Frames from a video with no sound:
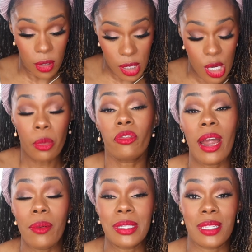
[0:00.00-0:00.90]
summer
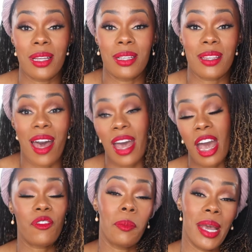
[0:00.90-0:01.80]
fragrances, they
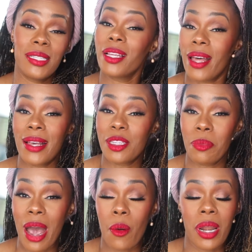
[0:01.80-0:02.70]
have amazing lasting
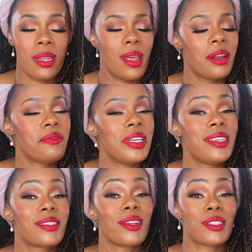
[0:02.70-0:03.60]
power. None of
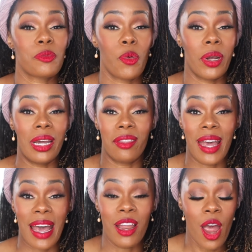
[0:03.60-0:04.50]
these disappoint in
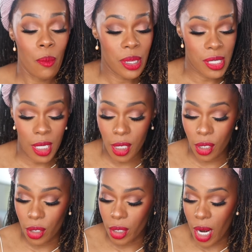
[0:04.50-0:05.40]
that
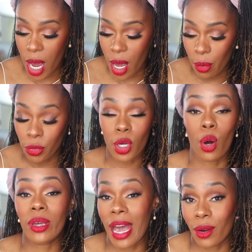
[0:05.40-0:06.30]
particular, you know,
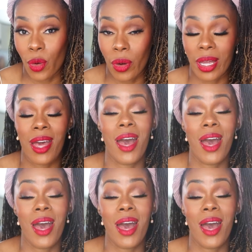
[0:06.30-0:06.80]
category.